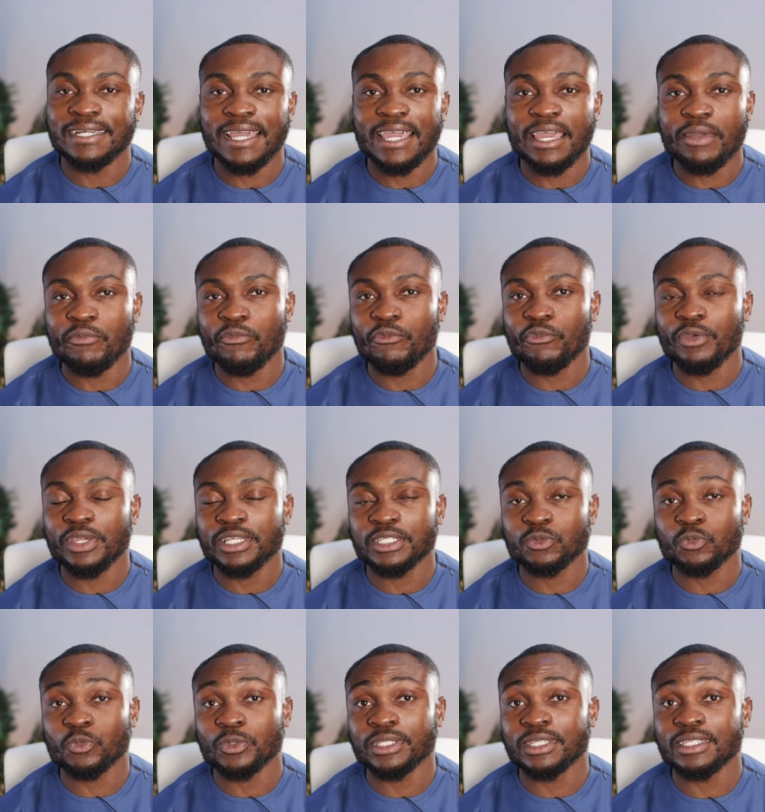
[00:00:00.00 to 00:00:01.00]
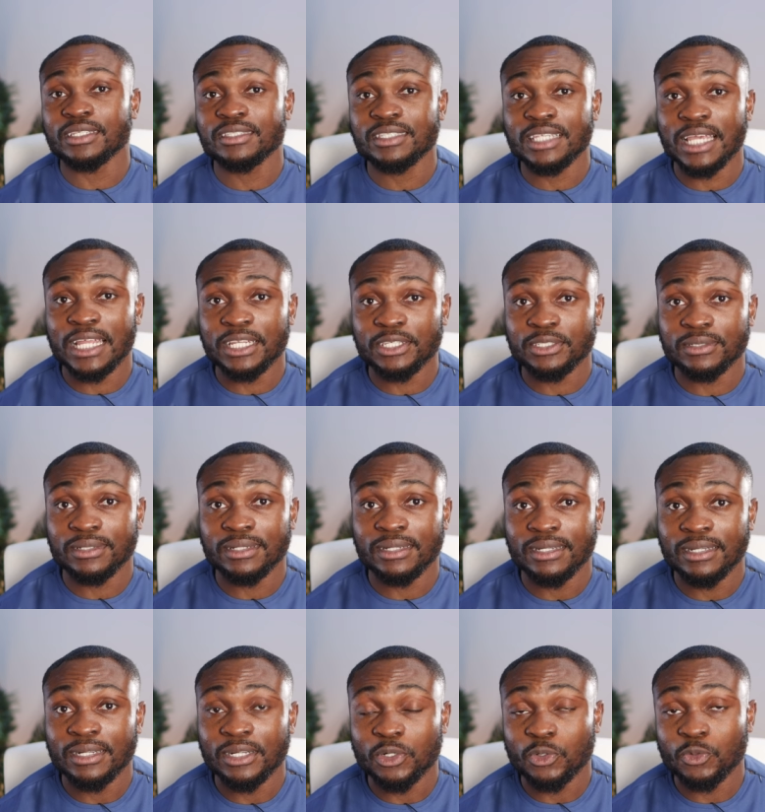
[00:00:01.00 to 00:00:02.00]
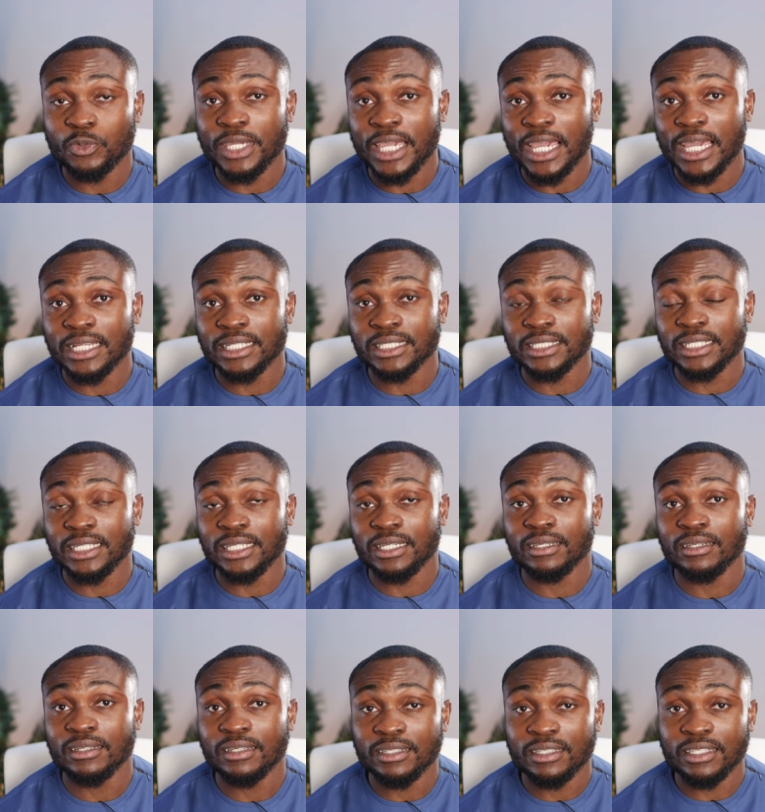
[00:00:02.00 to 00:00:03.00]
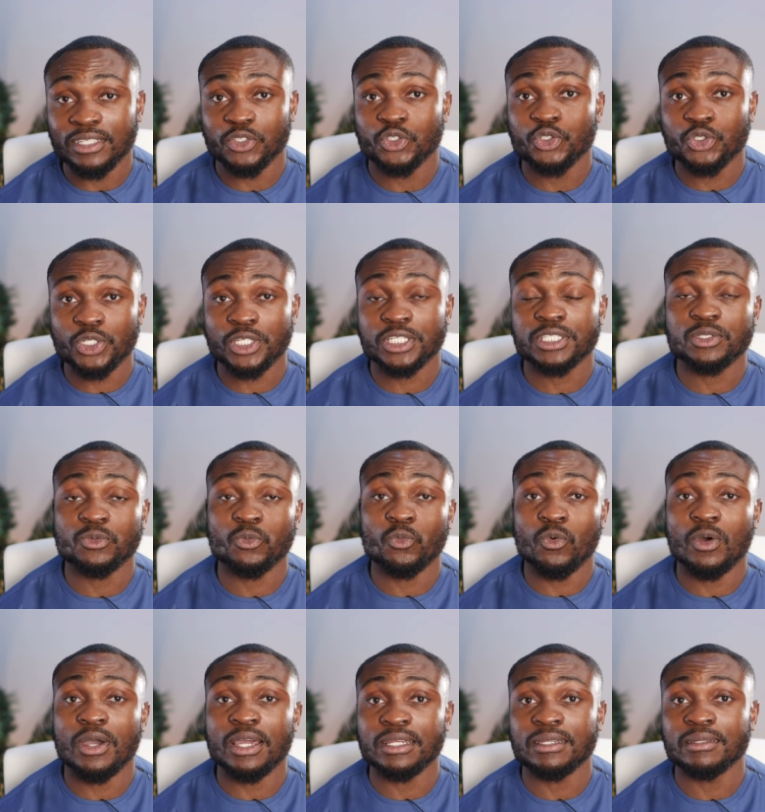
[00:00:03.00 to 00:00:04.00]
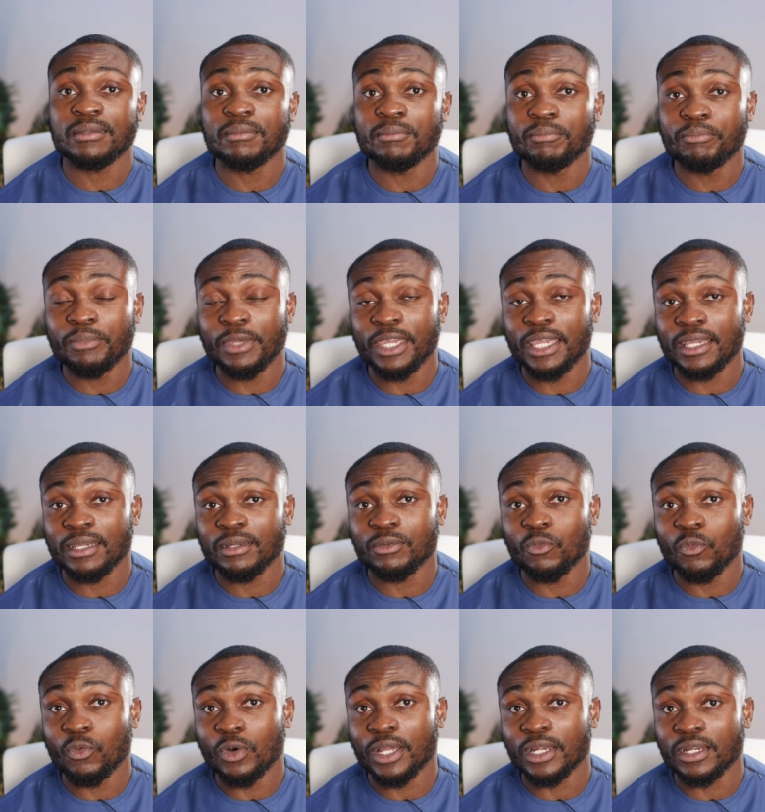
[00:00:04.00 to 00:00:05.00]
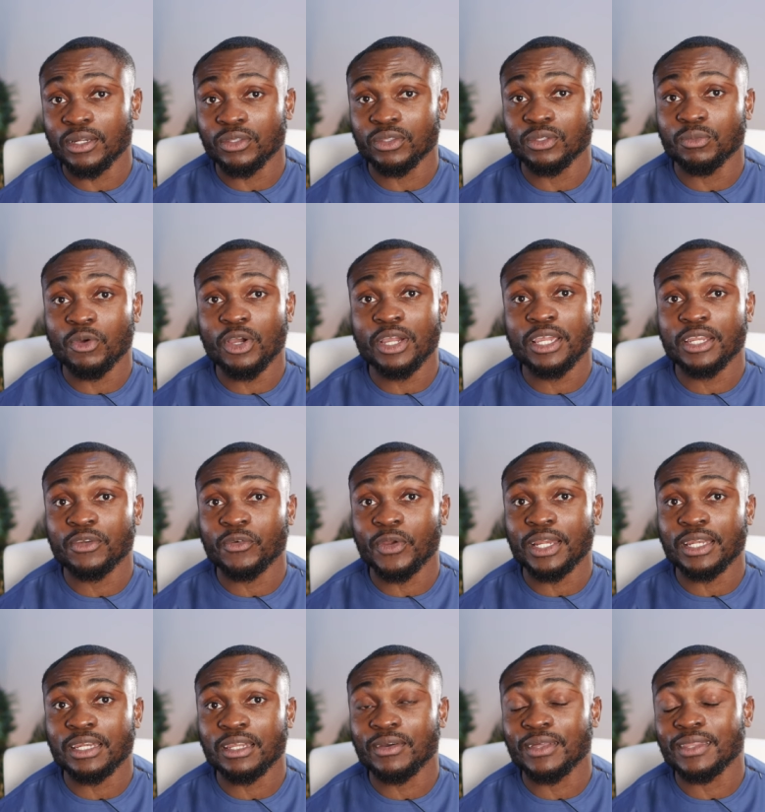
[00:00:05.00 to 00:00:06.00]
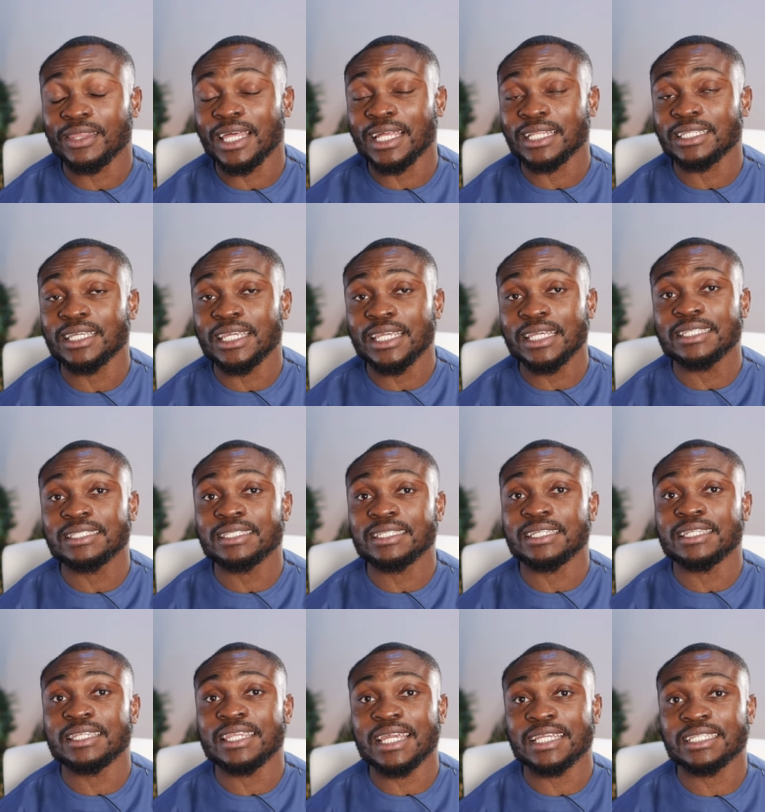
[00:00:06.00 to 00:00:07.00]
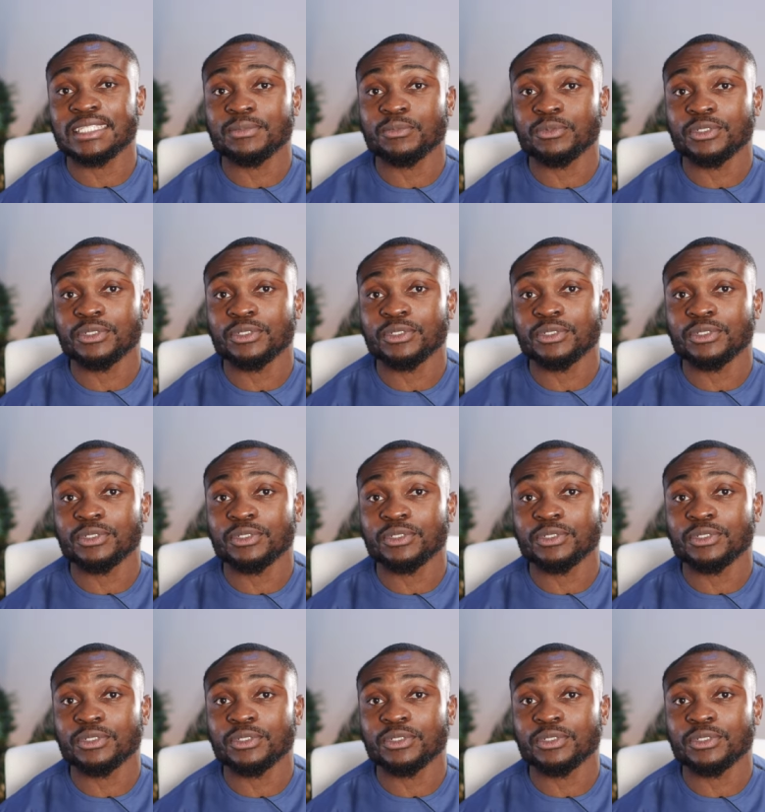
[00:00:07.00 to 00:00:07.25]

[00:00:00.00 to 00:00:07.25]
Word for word: I am faced with the sad reality. There's just one big one on the market right now, and that is the Nest